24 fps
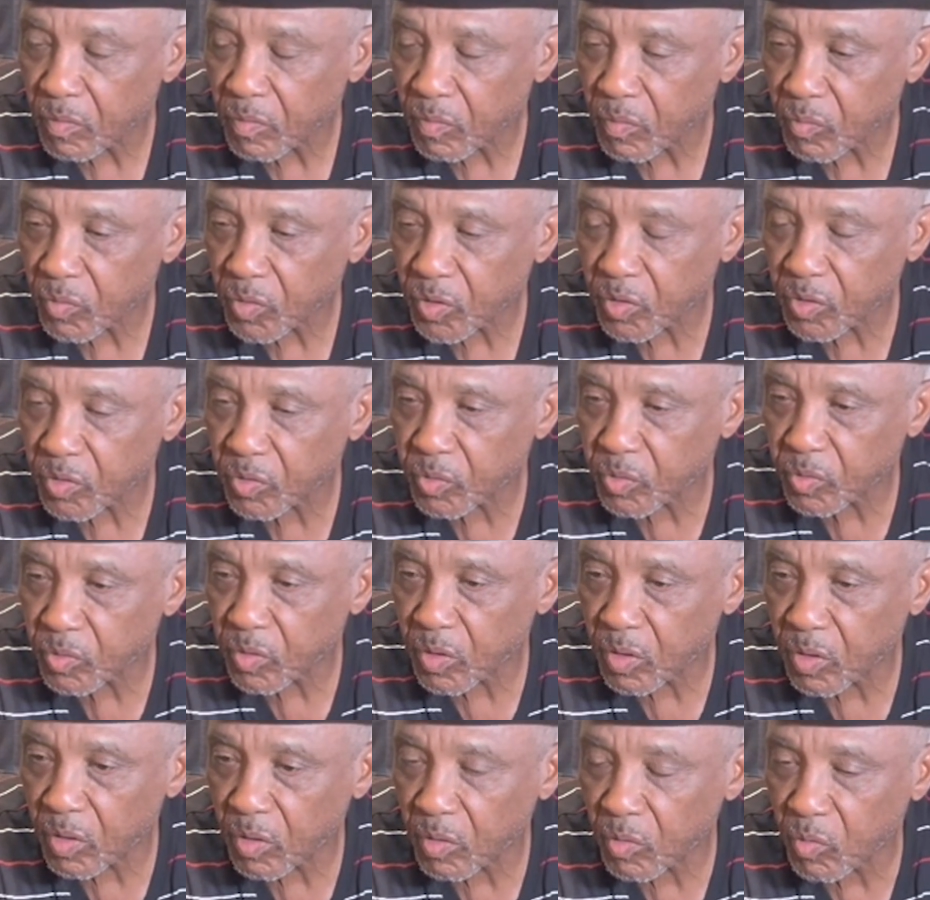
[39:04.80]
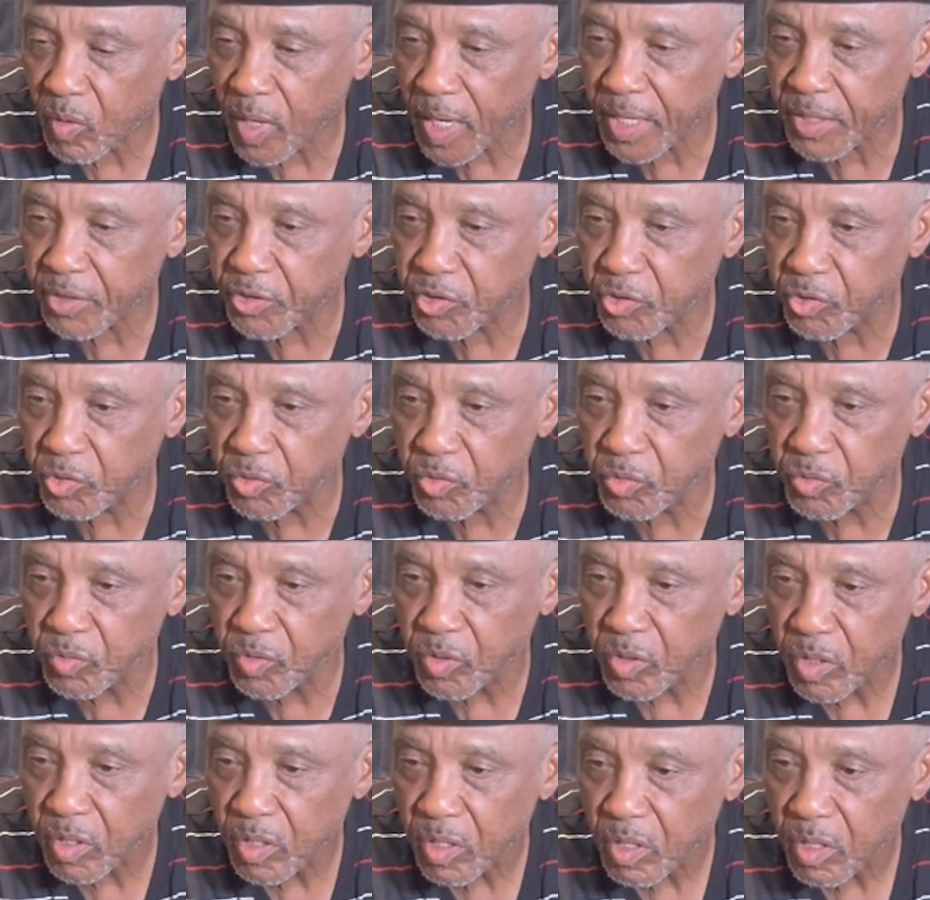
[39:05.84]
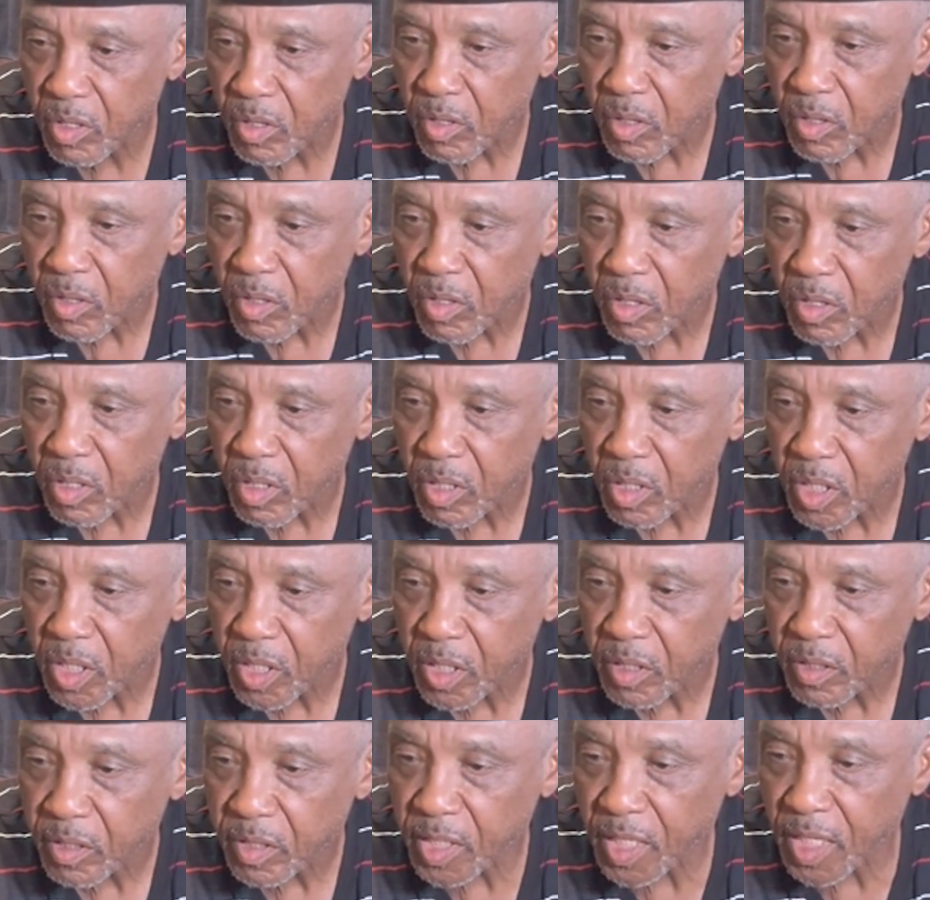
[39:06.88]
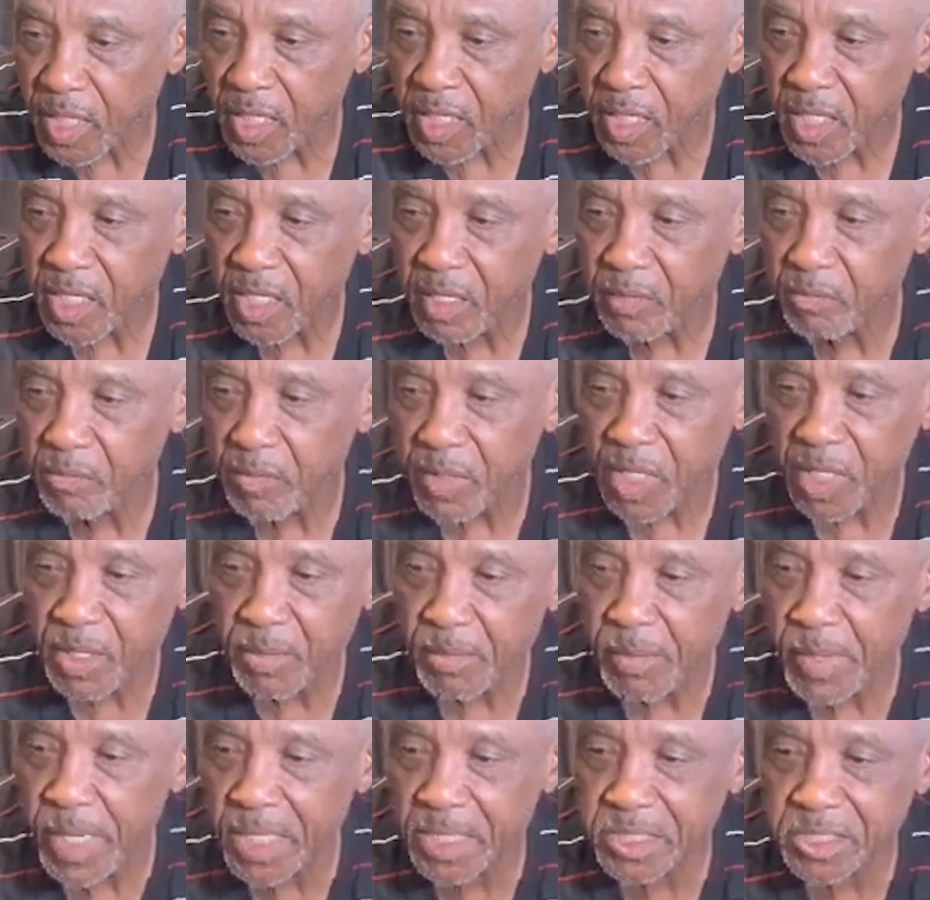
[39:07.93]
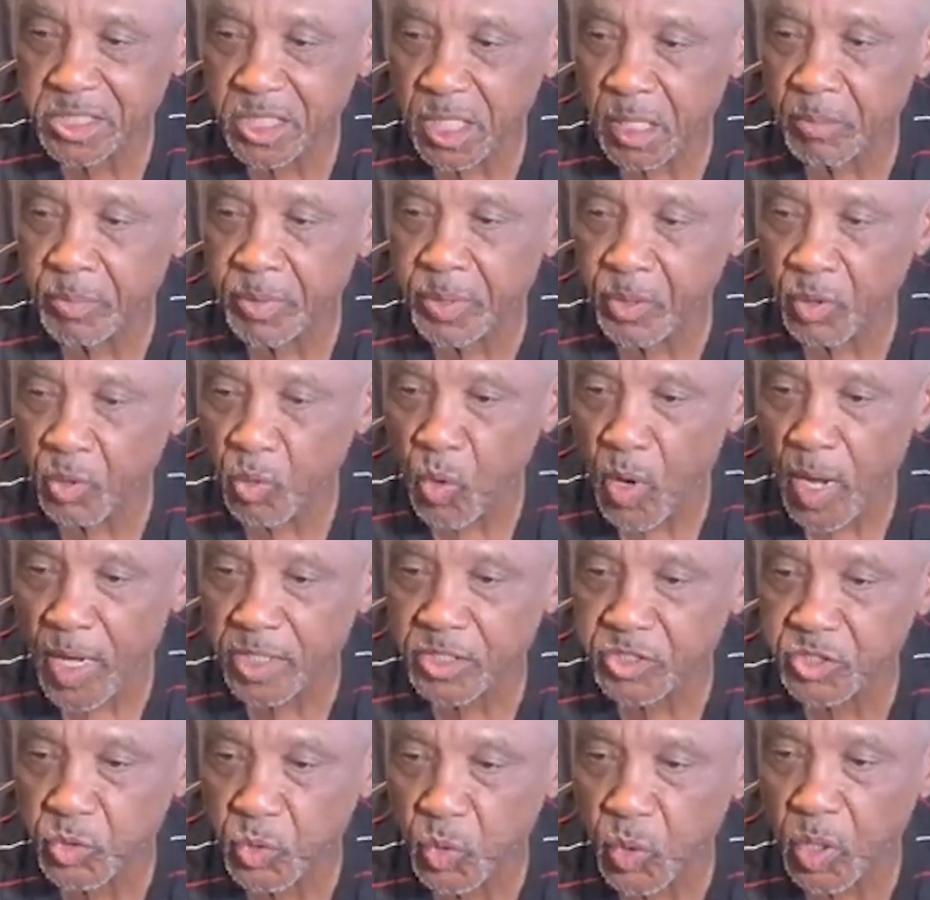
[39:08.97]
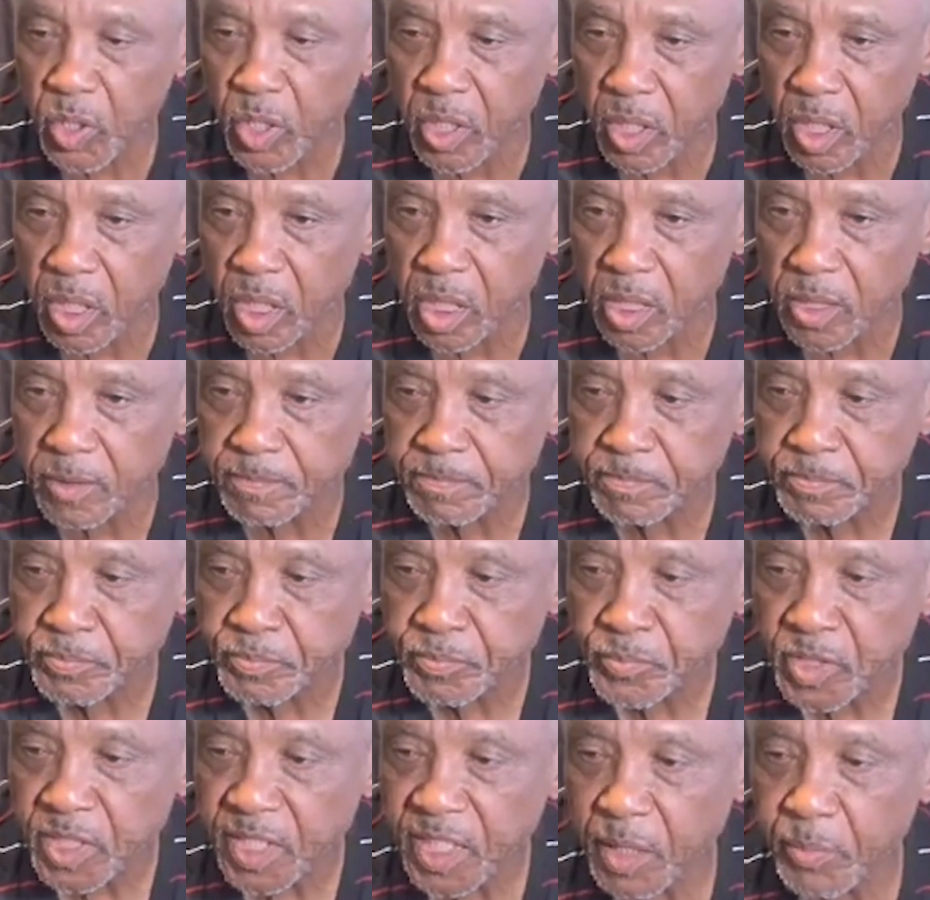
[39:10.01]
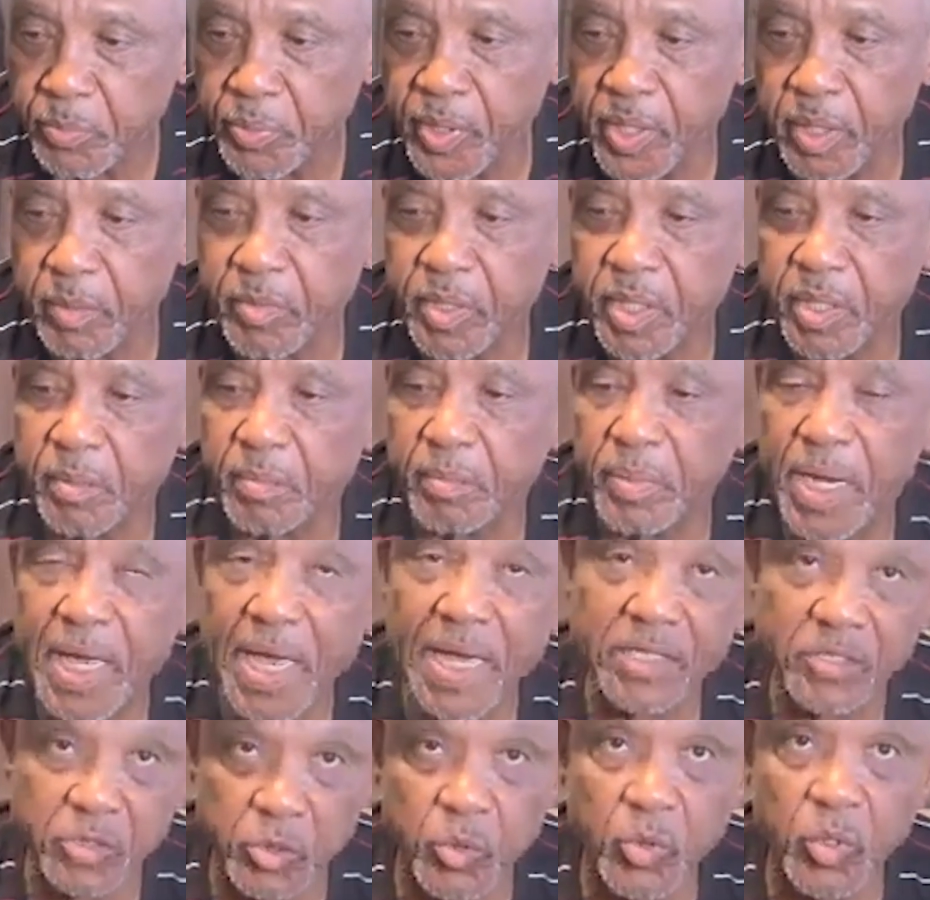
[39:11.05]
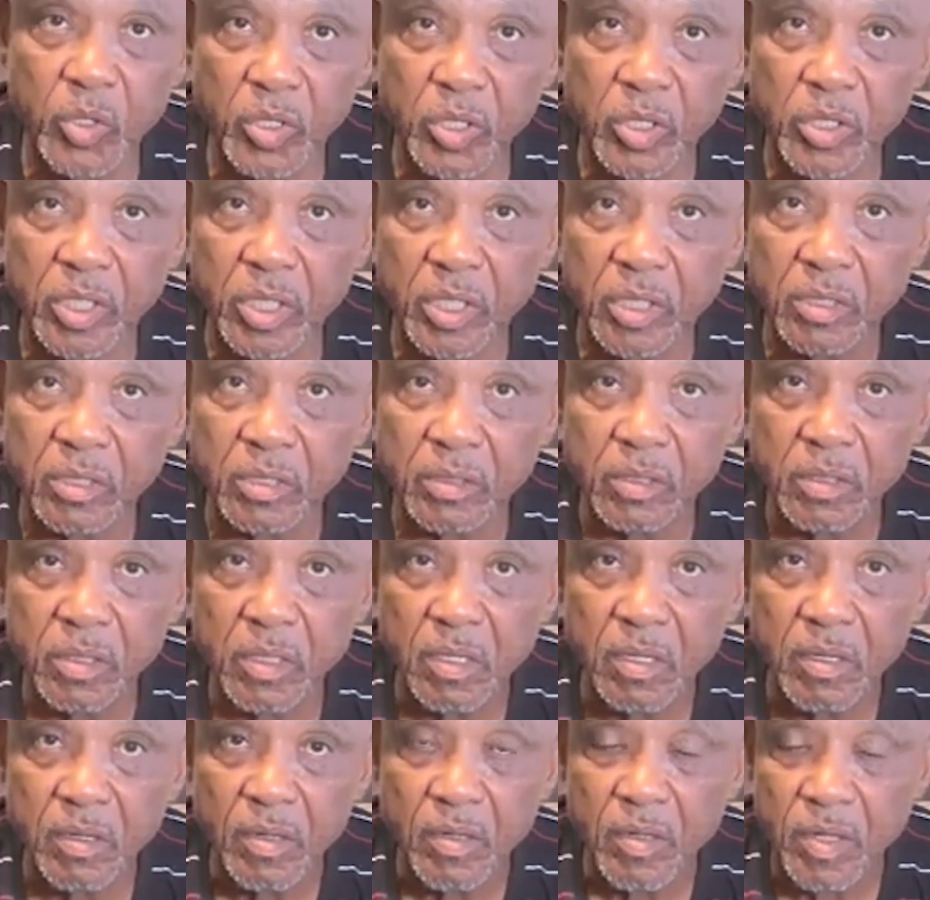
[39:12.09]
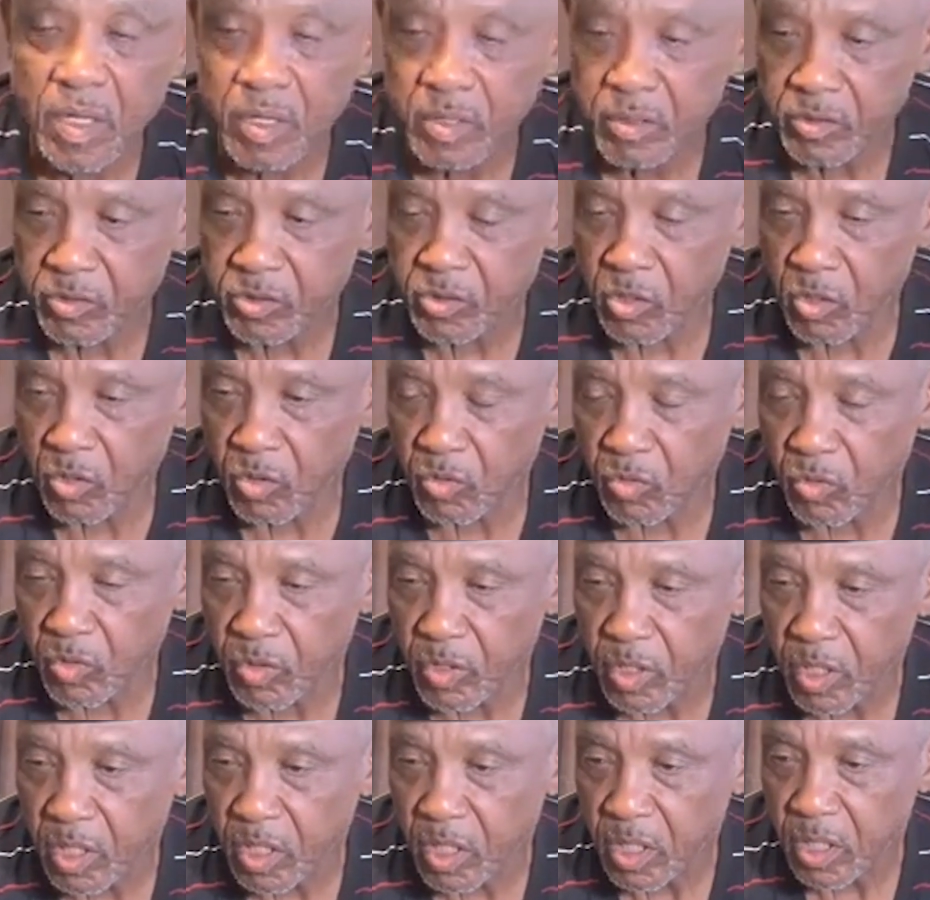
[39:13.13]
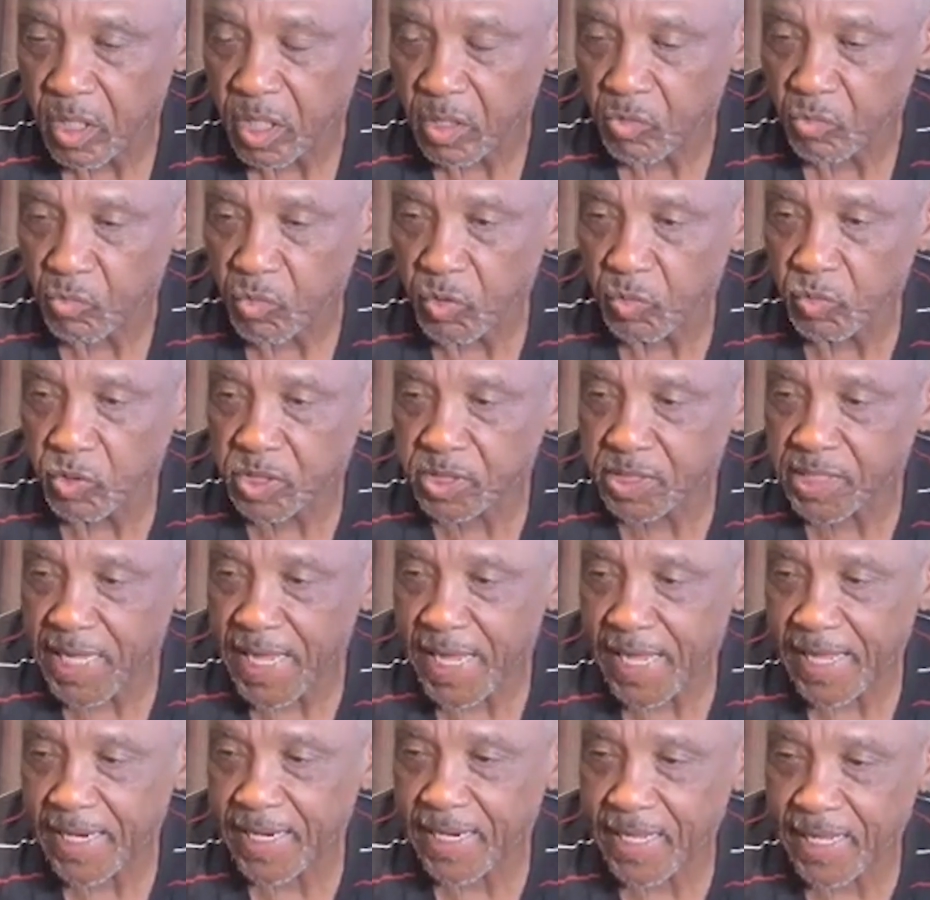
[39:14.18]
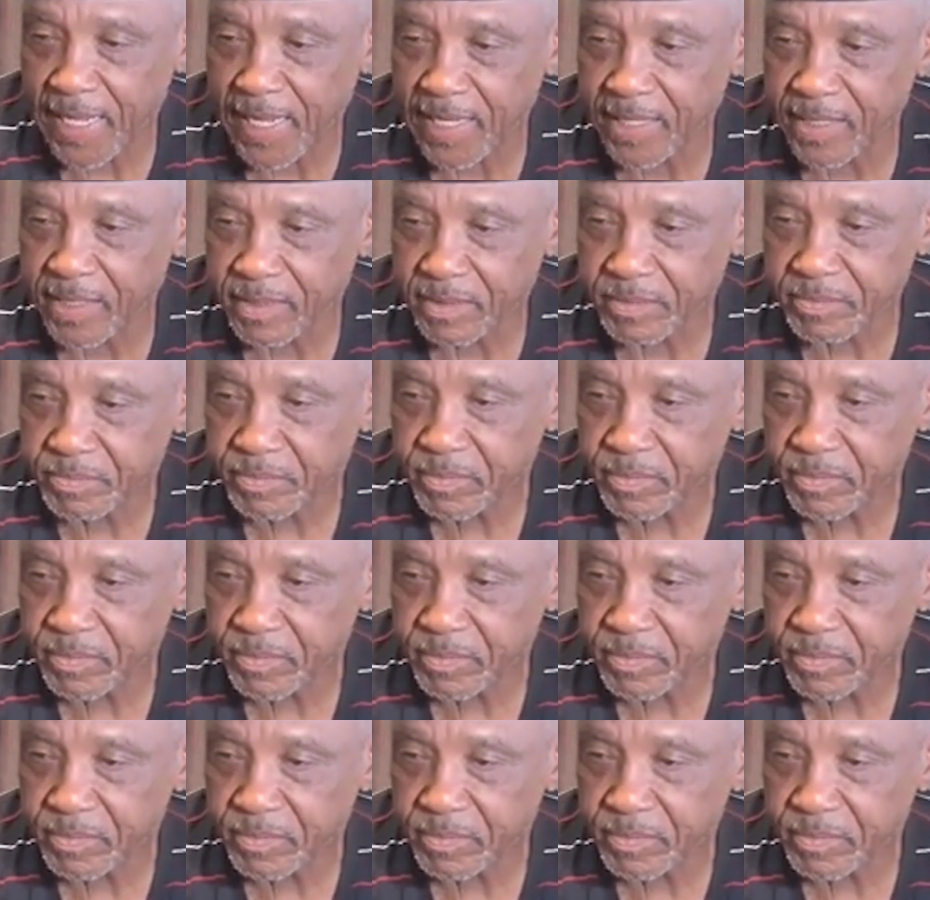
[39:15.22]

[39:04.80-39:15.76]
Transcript: This white dude, he messed up in a white squad, and they put him in the black squad. So we was sidelining.